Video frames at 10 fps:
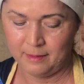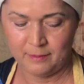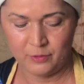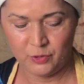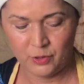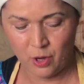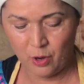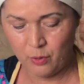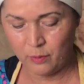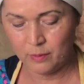
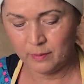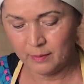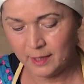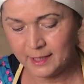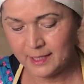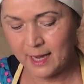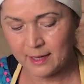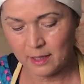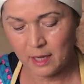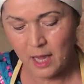So the
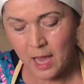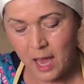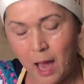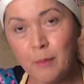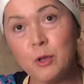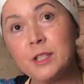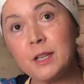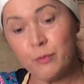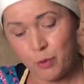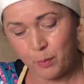second, I'm
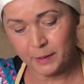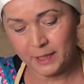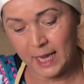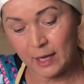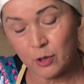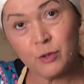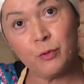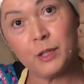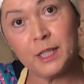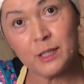using 4 potatoes
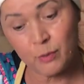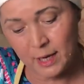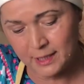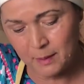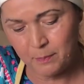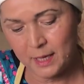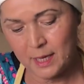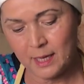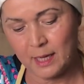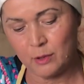for this
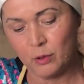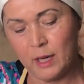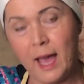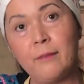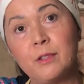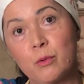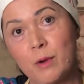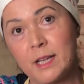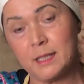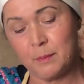recipe, and you'll have the
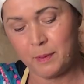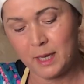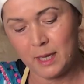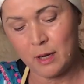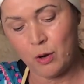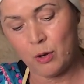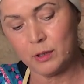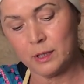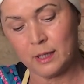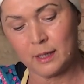recipe
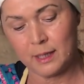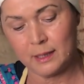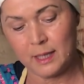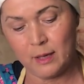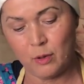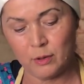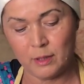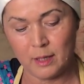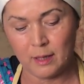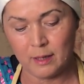on
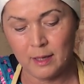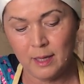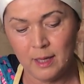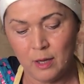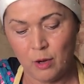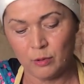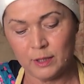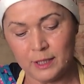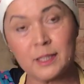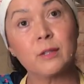
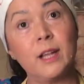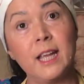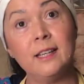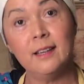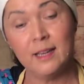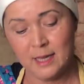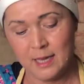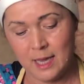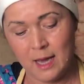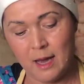the screen.
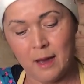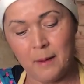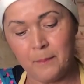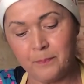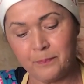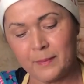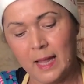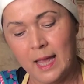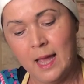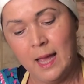
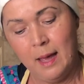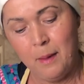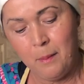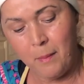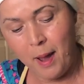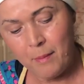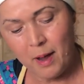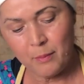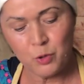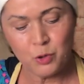My
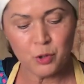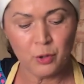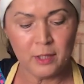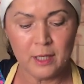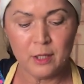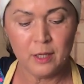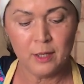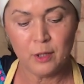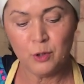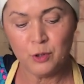mom usually
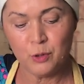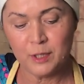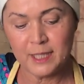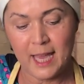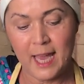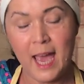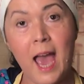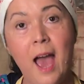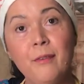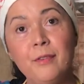used to say
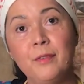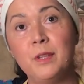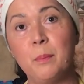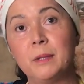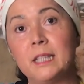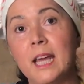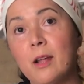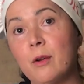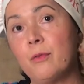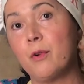half of the
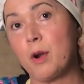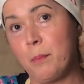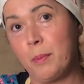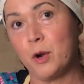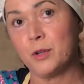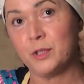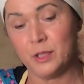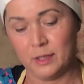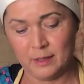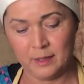potato for a
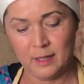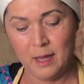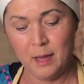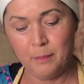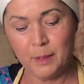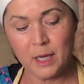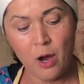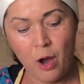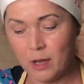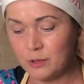person,
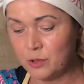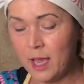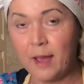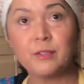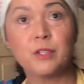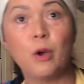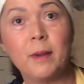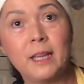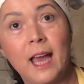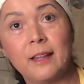because you have so
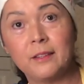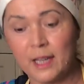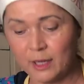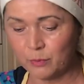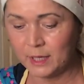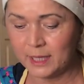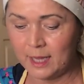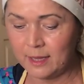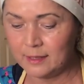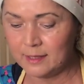many other
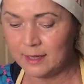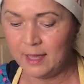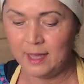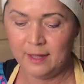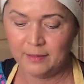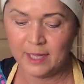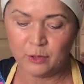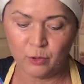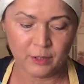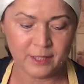ingredients
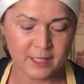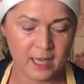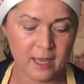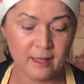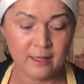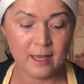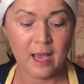that you'll see